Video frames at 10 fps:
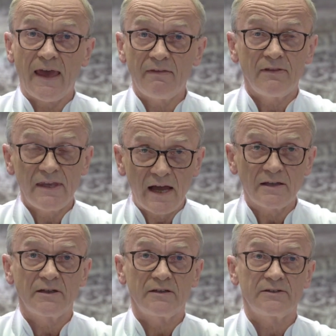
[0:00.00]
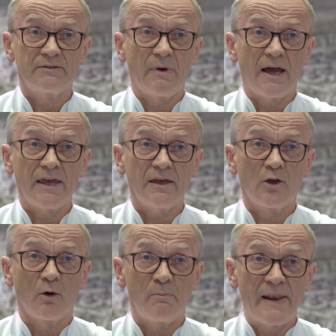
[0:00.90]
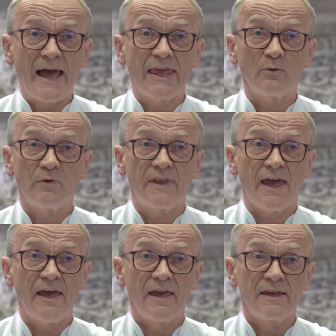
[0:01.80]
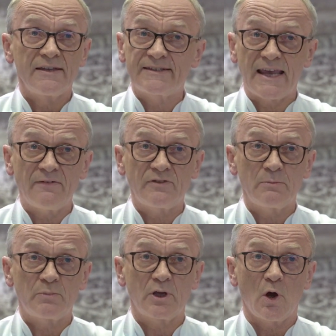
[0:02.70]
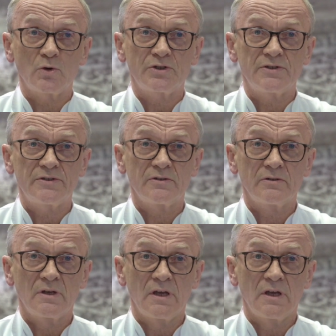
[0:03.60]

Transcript: and the others by complying with their safety precautions.